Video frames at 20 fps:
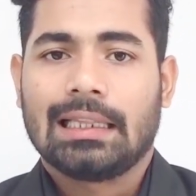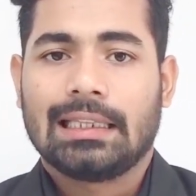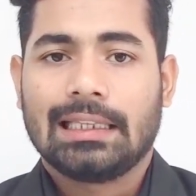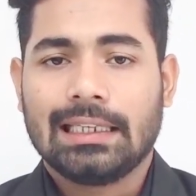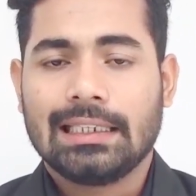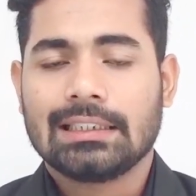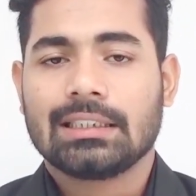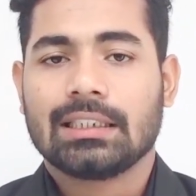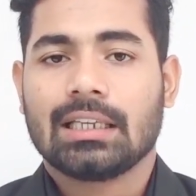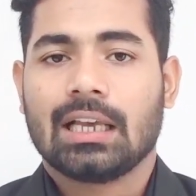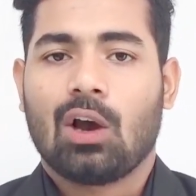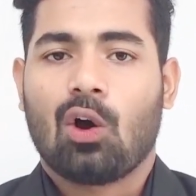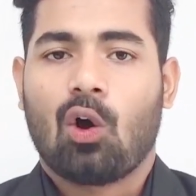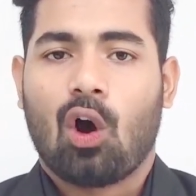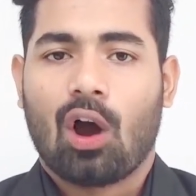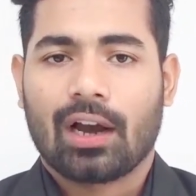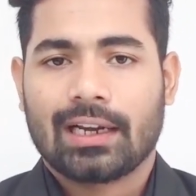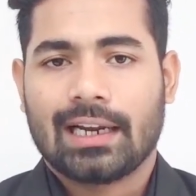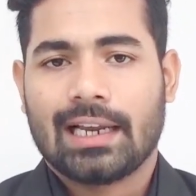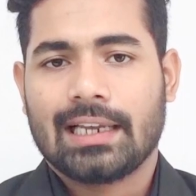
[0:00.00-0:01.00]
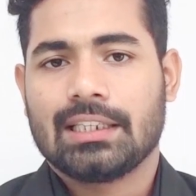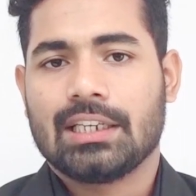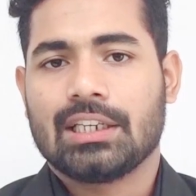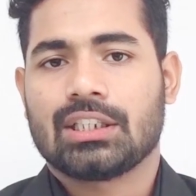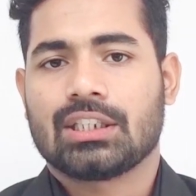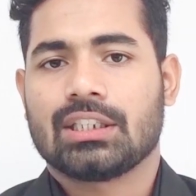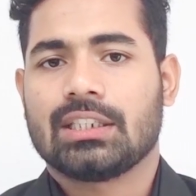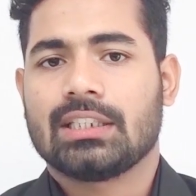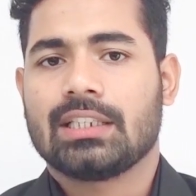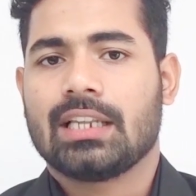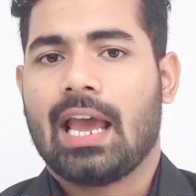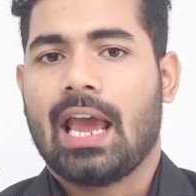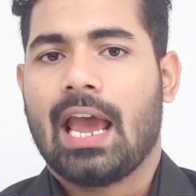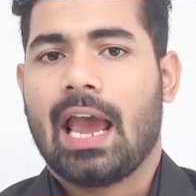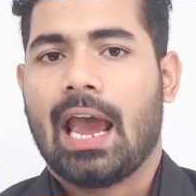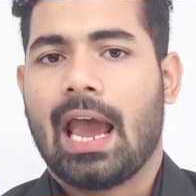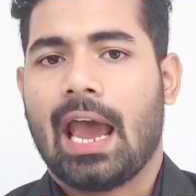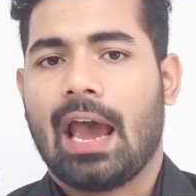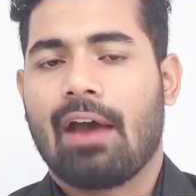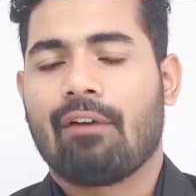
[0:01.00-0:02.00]
These organizations
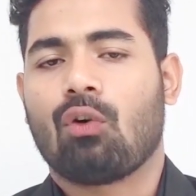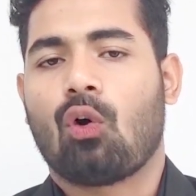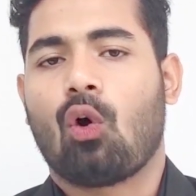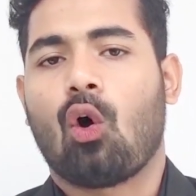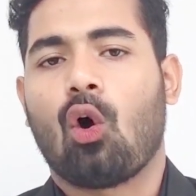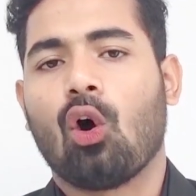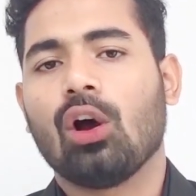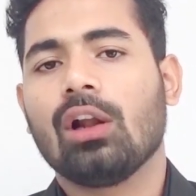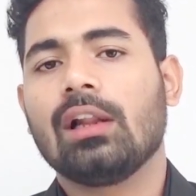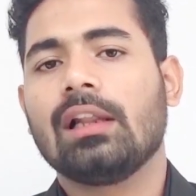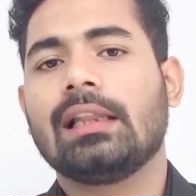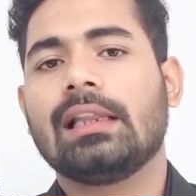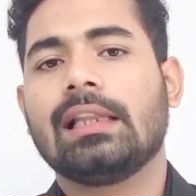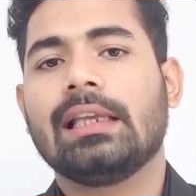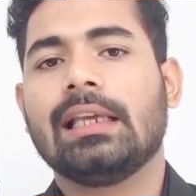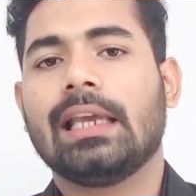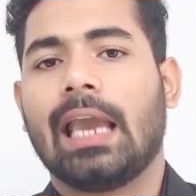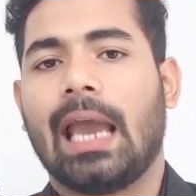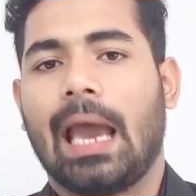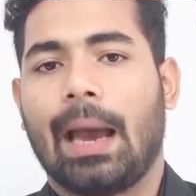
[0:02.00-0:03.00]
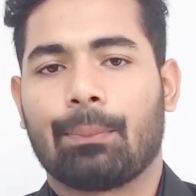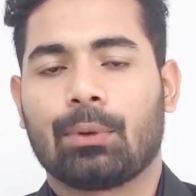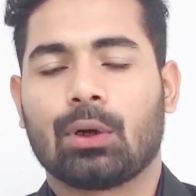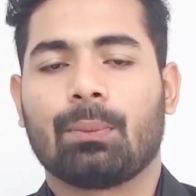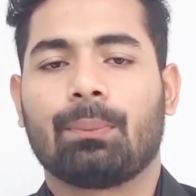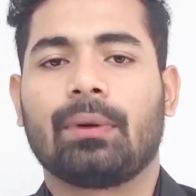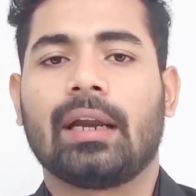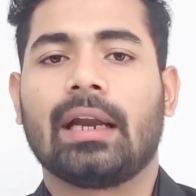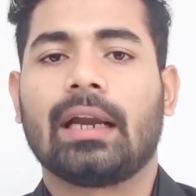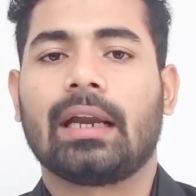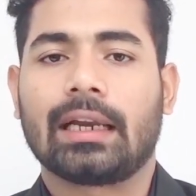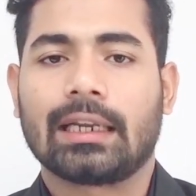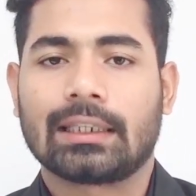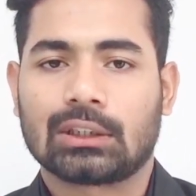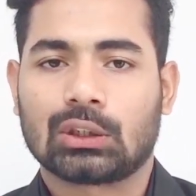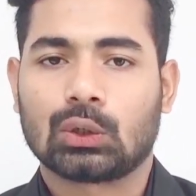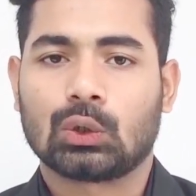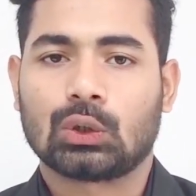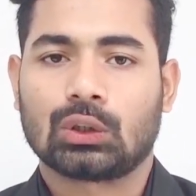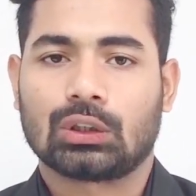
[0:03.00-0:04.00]
have all the appropriate
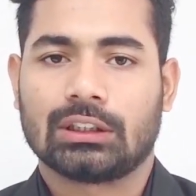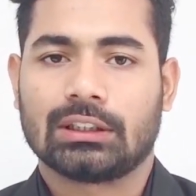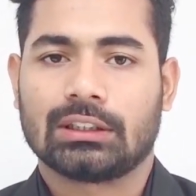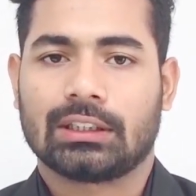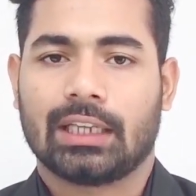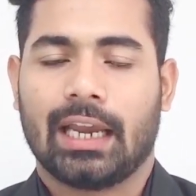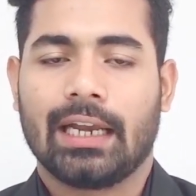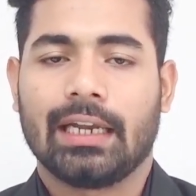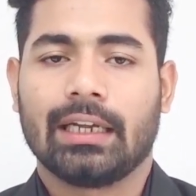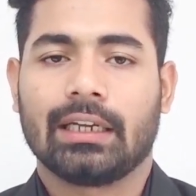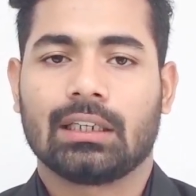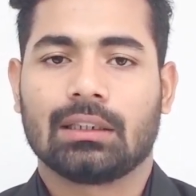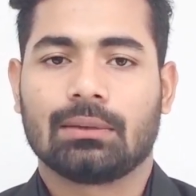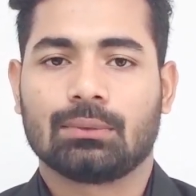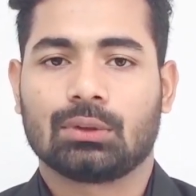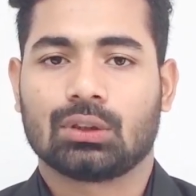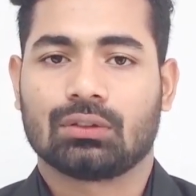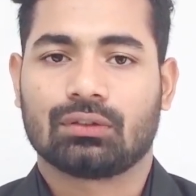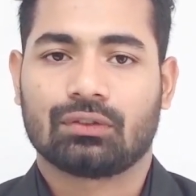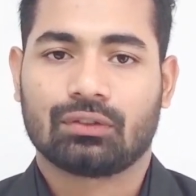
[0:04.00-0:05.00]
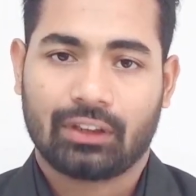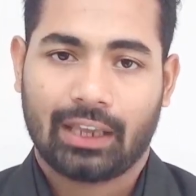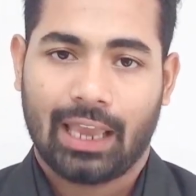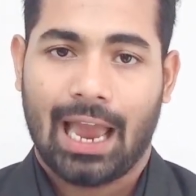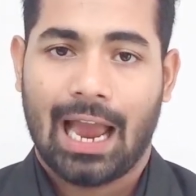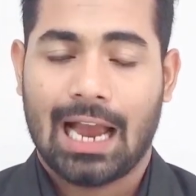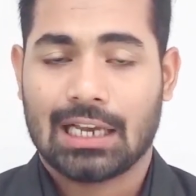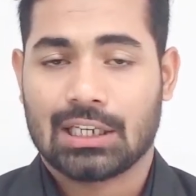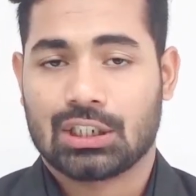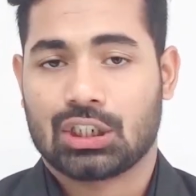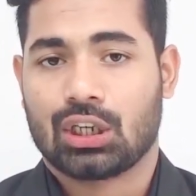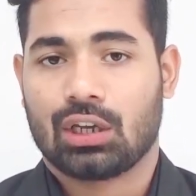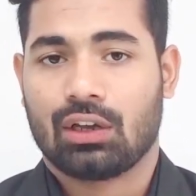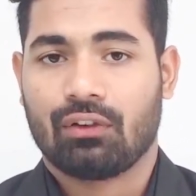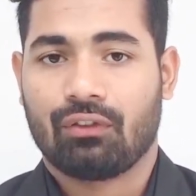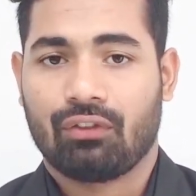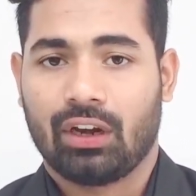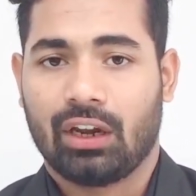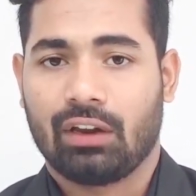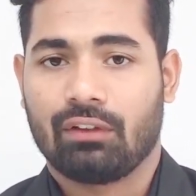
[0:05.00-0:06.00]
resources in terms of cache,
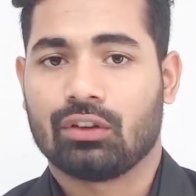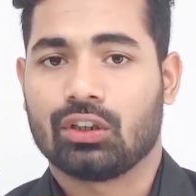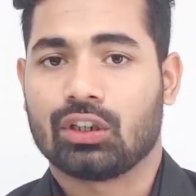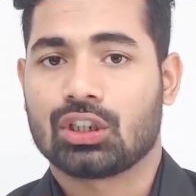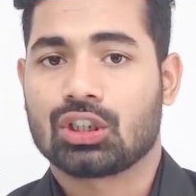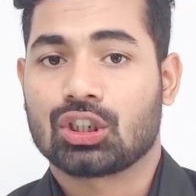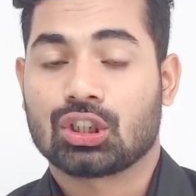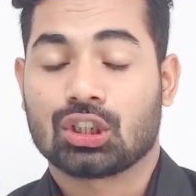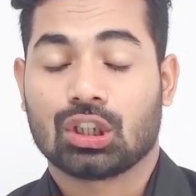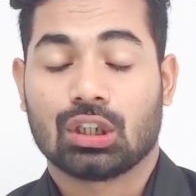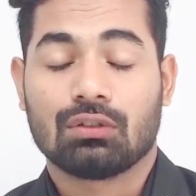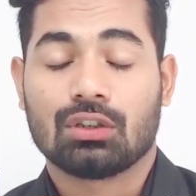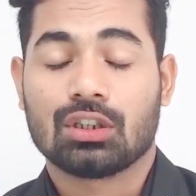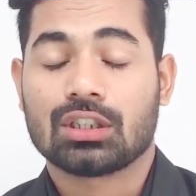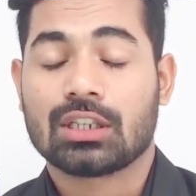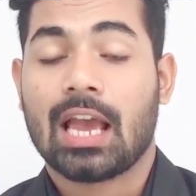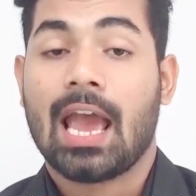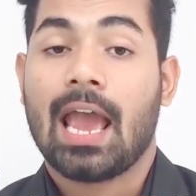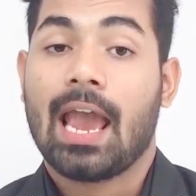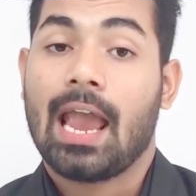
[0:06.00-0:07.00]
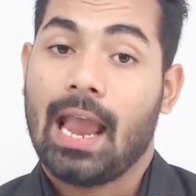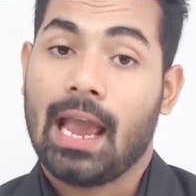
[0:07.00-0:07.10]
frameworks, servers,